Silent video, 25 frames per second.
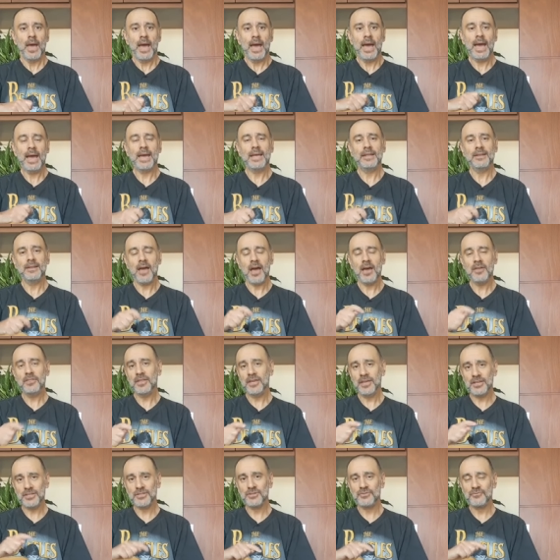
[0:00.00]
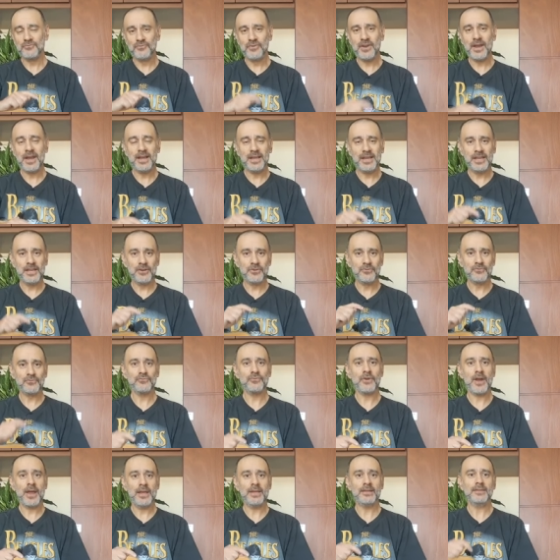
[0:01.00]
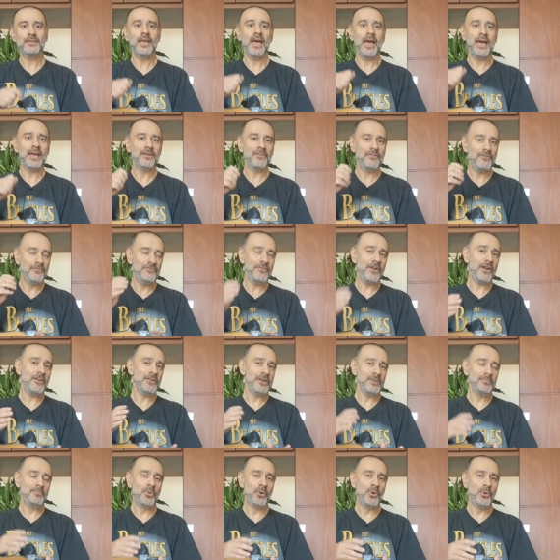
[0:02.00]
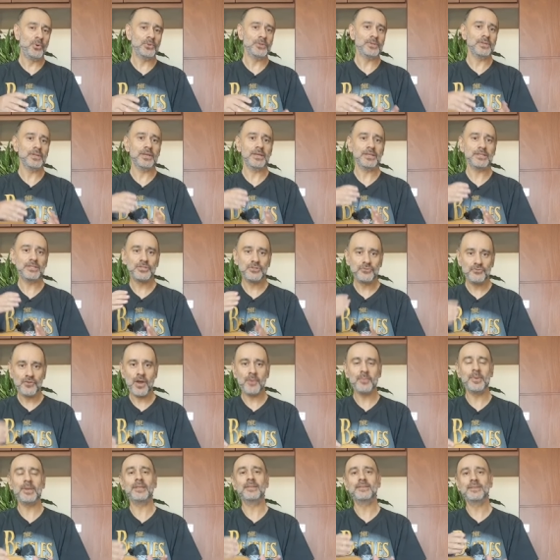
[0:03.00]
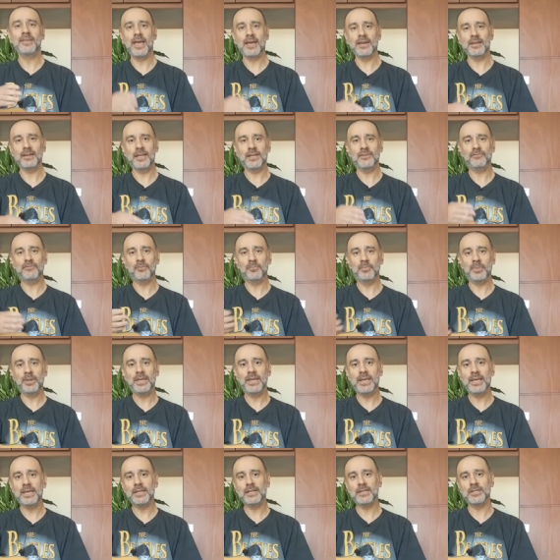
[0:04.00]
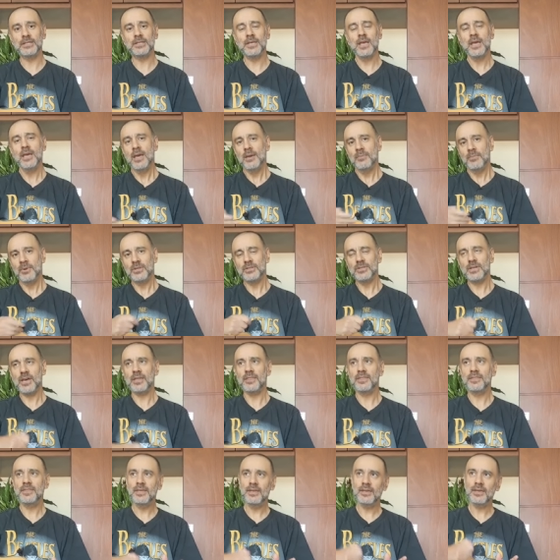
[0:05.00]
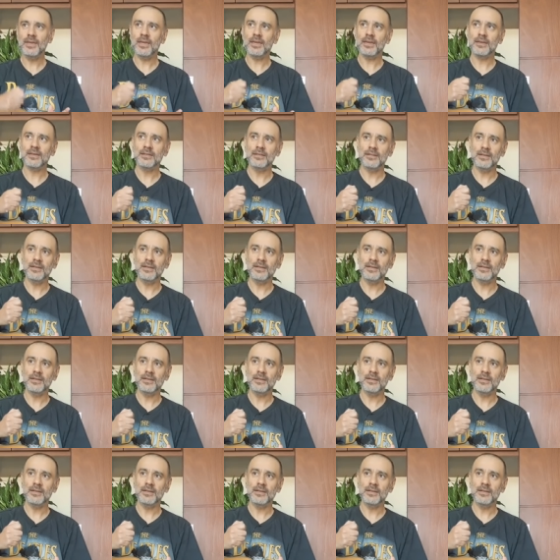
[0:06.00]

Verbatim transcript: And I think it's a really great and a very important strumming technique for beginners because I think it can